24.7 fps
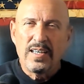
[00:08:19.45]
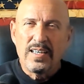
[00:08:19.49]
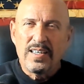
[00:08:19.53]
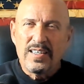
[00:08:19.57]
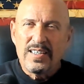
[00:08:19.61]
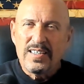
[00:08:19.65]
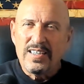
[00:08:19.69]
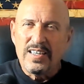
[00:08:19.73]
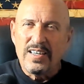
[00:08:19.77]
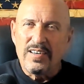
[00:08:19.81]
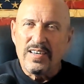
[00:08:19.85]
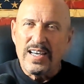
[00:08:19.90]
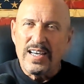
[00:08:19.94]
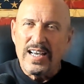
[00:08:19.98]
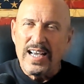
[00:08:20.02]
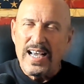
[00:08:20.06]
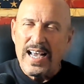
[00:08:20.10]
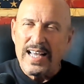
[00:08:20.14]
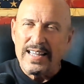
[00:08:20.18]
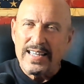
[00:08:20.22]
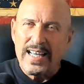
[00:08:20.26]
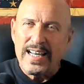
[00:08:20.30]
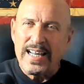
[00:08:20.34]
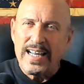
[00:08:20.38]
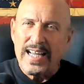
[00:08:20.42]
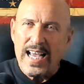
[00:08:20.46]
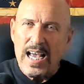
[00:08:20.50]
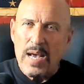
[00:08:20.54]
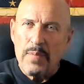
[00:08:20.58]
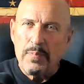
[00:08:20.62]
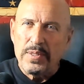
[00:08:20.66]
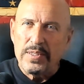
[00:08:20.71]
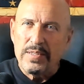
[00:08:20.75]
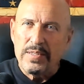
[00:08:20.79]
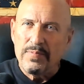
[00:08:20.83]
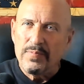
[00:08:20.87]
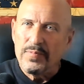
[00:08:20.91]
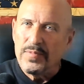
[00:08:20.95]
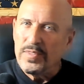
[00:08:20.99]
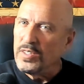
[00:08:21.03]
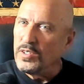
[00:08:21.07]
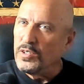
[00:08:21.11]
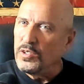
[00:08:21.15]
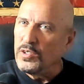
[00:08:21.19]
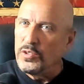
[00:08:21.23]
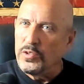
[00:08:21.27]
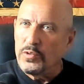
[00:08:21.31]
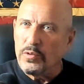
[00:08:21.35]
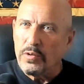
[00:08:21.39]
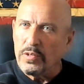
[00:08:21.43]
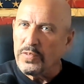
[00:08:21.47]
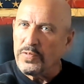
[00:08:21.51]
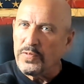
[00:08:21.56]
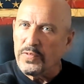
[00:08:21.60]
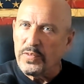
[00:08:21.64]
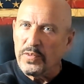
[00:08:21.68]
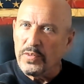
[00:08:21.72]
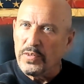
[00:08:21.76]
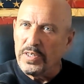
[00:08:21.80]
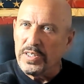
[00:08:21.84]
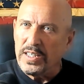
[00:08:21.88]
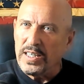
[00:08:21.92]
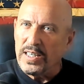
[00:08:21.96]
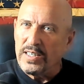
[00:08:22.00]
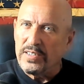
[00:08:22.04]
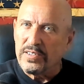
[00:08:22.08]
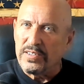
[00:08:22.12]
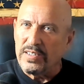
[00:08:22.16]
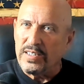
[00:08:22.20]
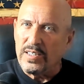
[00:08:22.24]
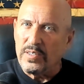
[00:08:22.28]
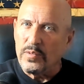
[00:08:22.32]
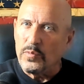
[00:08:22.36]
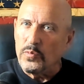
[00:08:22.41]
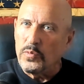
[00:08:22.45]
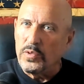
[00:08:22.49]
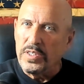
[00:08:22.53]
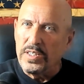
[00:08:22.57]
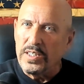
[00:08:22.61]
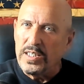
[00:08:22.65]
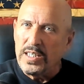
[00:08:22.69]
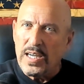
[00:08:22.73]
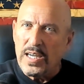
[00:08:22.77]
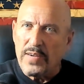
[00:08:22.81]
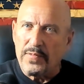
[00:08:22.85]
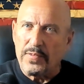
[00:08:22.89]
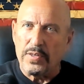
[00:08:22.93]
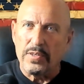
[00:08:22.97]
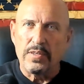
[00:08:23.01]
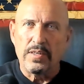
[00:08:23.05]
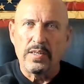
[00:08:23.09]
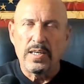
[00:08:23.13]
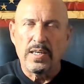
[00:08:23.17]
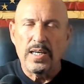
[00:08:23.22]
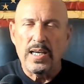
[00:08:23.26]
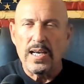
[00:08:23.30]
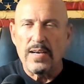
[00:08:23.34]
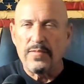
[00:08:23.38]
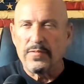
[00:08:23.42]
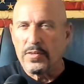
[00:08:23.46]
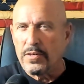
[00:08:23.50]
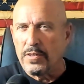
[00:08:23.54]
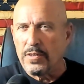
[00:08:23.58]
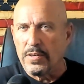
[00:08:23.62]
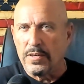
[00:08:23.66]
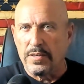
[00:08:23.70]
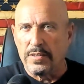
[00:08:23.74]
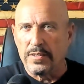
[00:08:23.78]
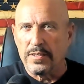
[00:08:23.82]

You know, had that happened, the George Floyd incident would never have occurred.